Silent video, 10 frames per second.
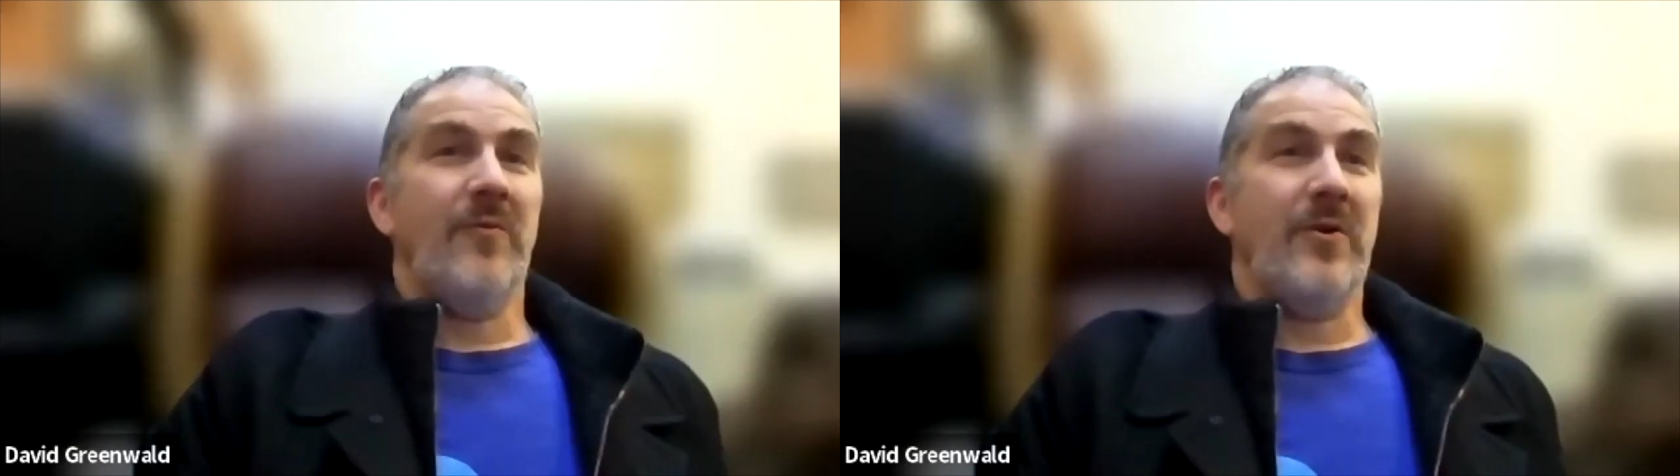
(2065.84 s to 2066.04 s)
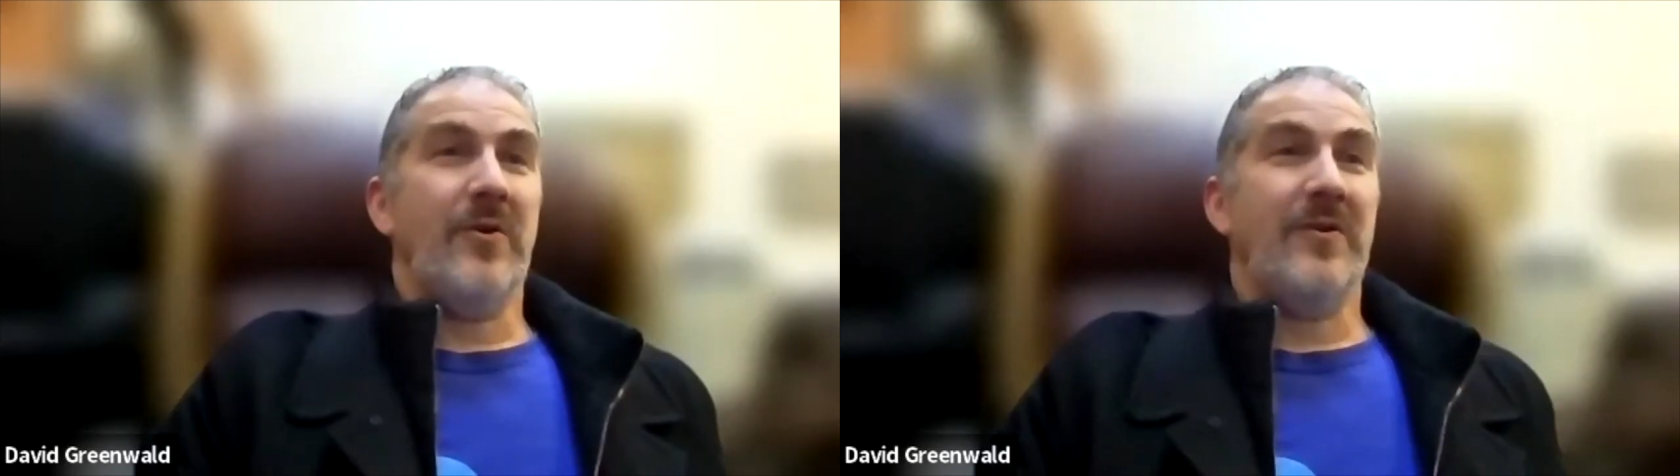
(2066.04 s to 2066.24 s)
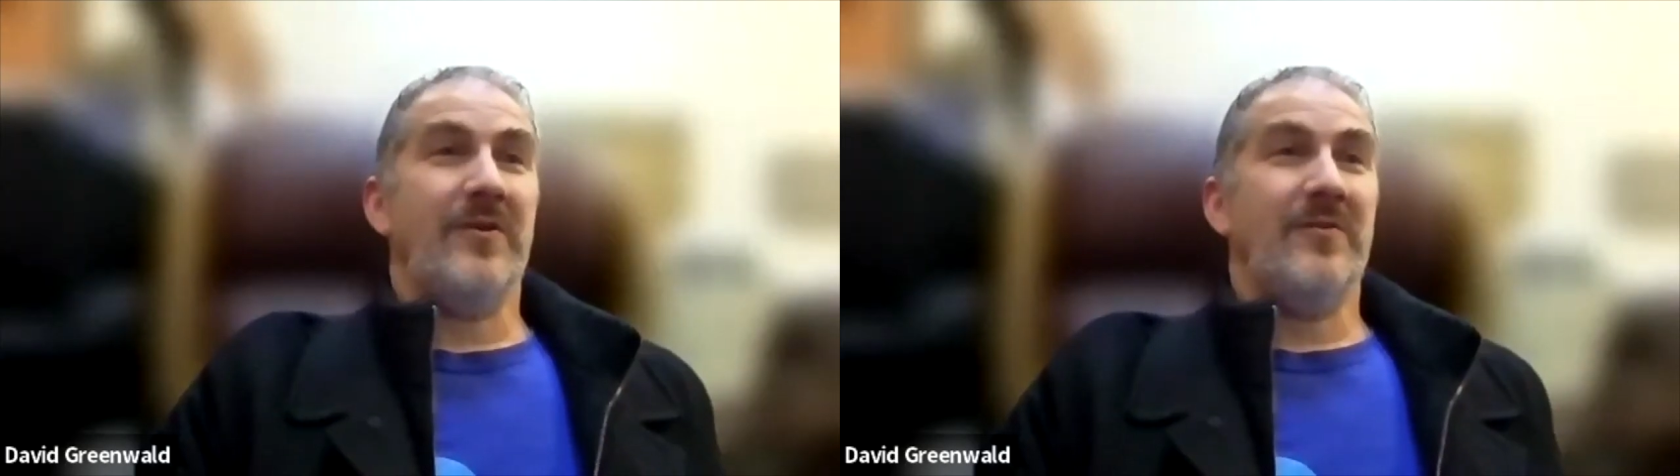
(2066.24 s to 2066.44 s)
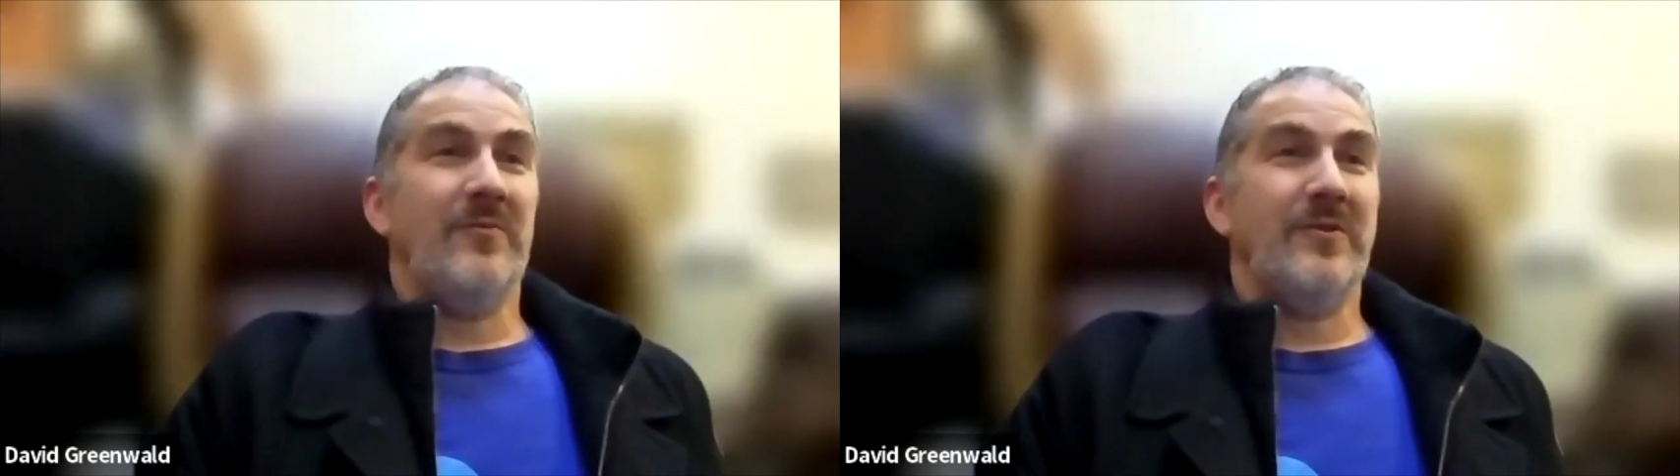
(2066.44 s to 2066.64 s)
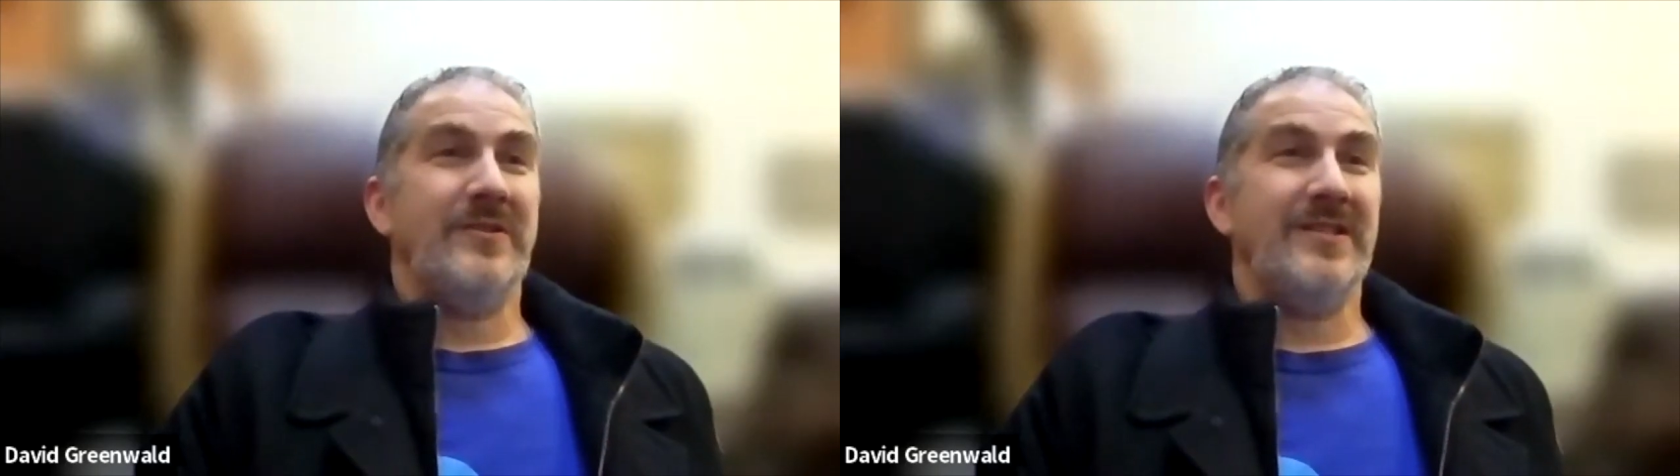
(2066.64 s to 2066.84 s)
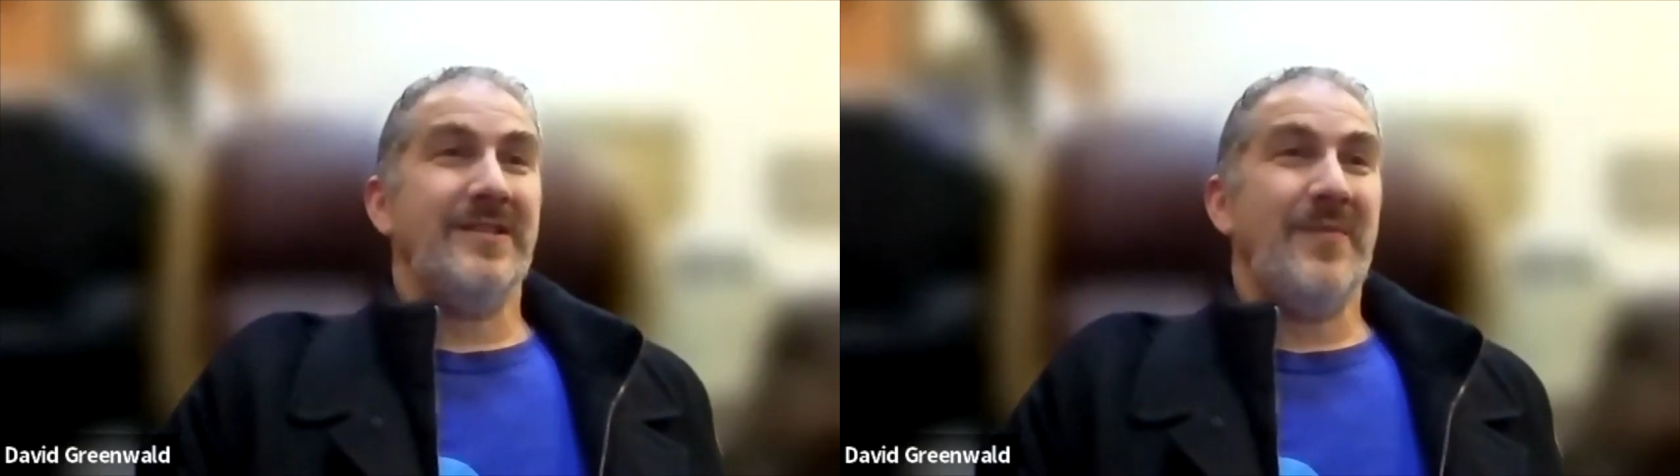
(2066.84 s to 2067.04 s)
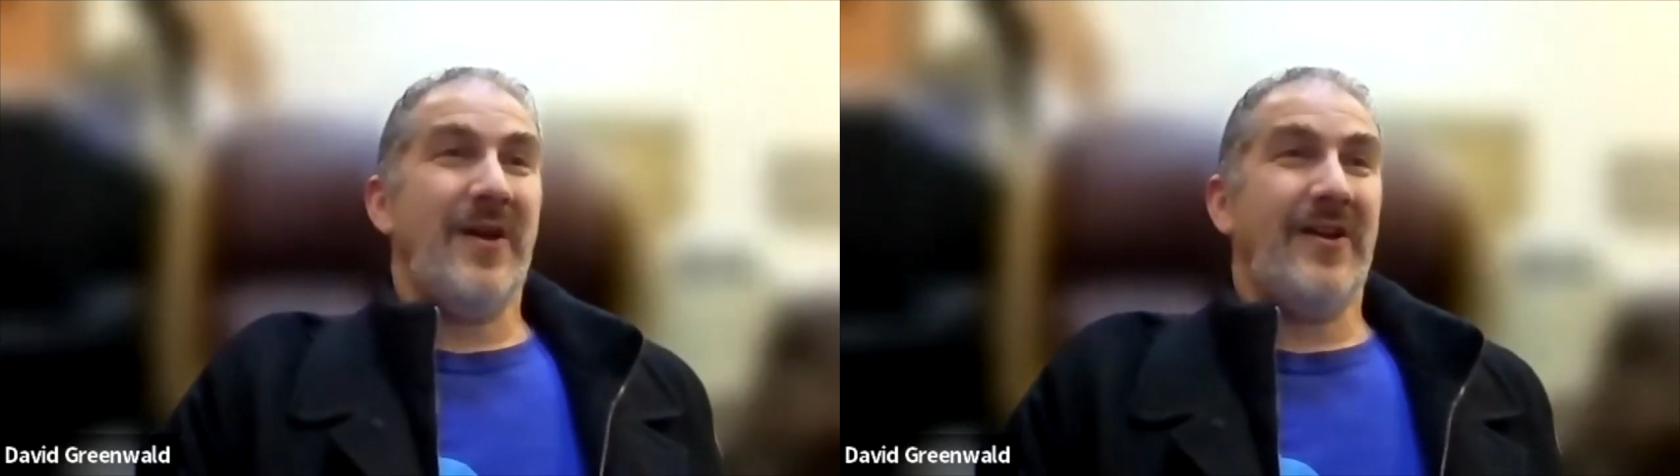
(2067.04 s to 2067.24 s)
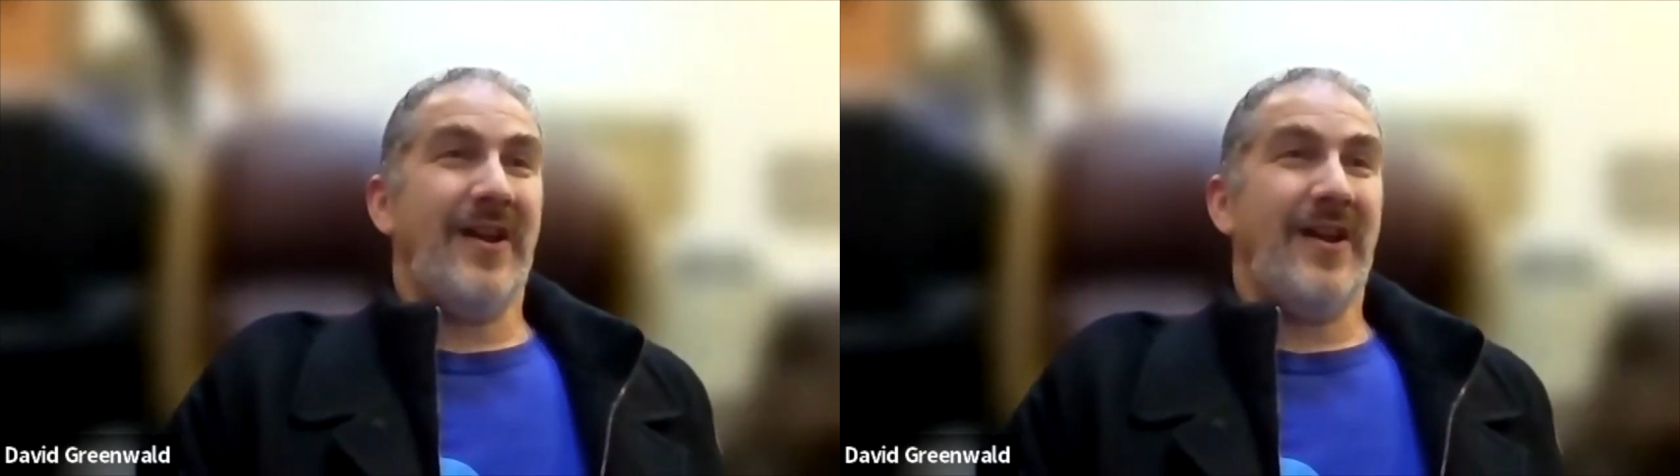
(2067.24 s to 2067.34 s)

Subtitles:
we're just about